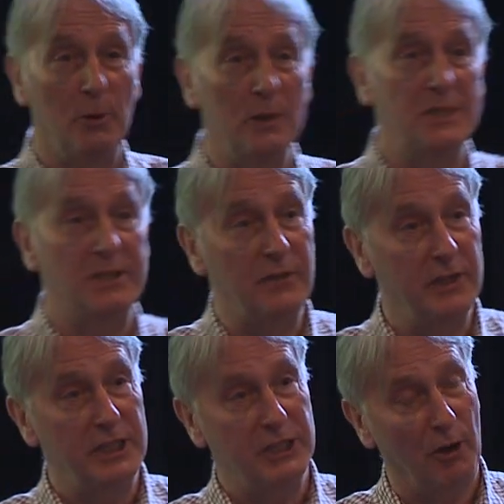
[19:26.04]
points to
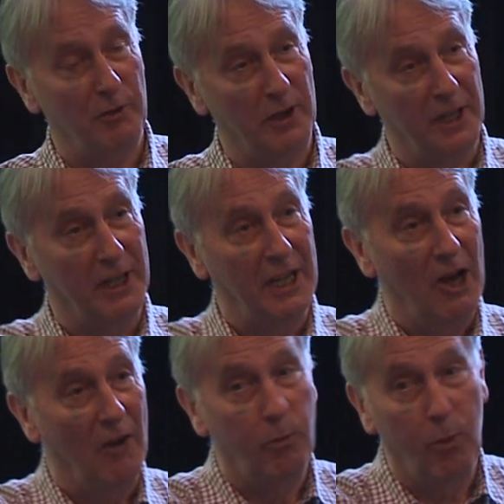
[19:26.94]
finish off on
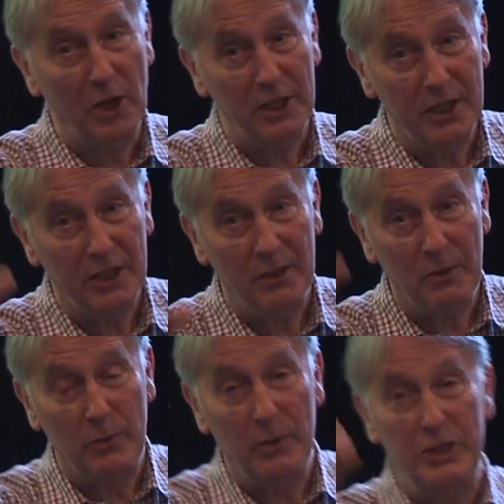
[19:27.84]
of what
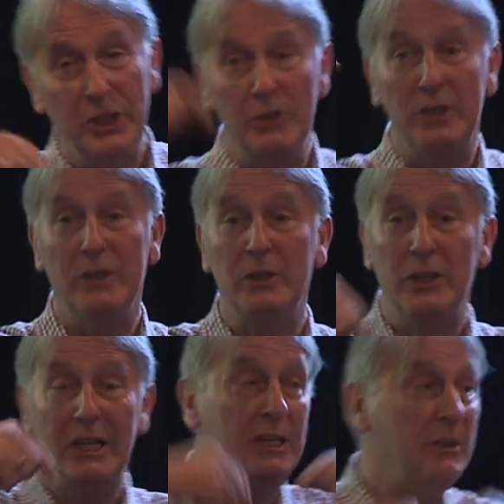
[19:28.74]
you,
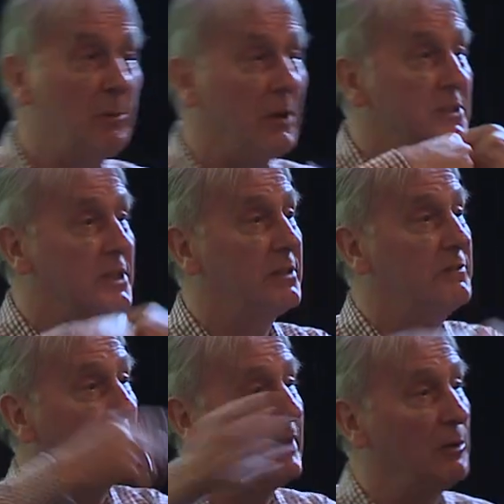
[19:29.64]
in the process of
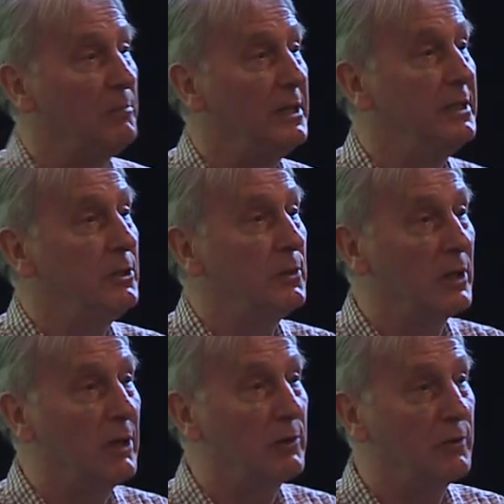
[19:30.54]
developing your
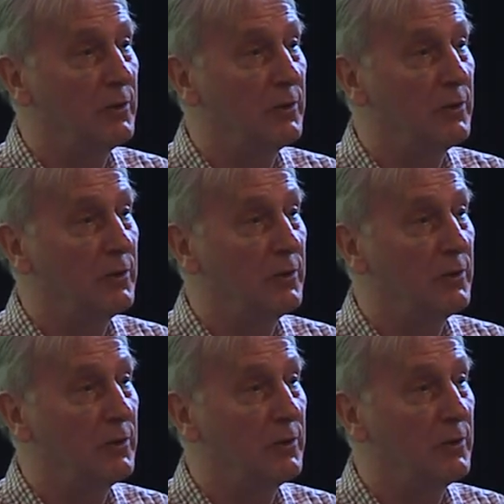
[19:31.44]
local